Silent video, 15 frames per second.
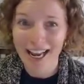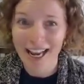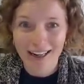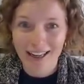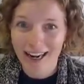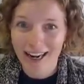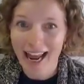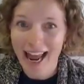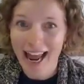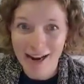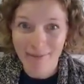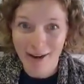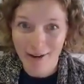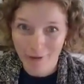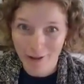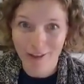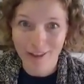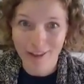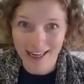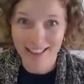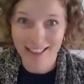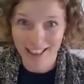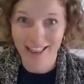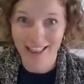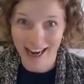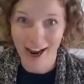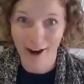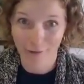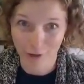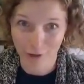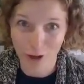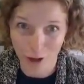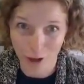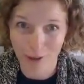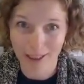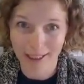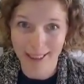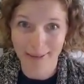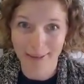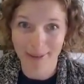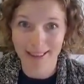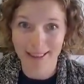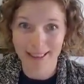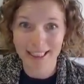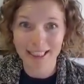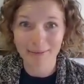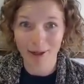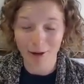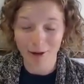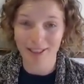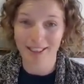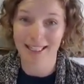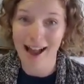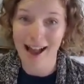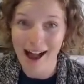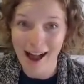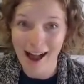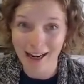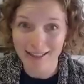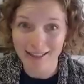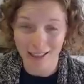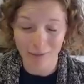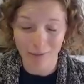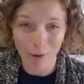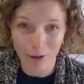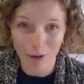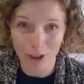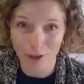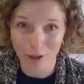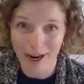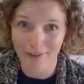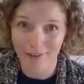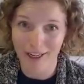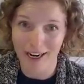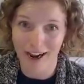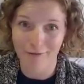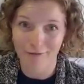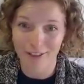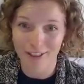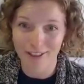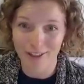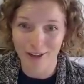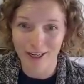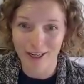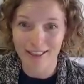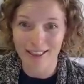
you're going to hate me for the things that you're going to have to do in this business, because it's hard. It's going to push you out of your comfort zones.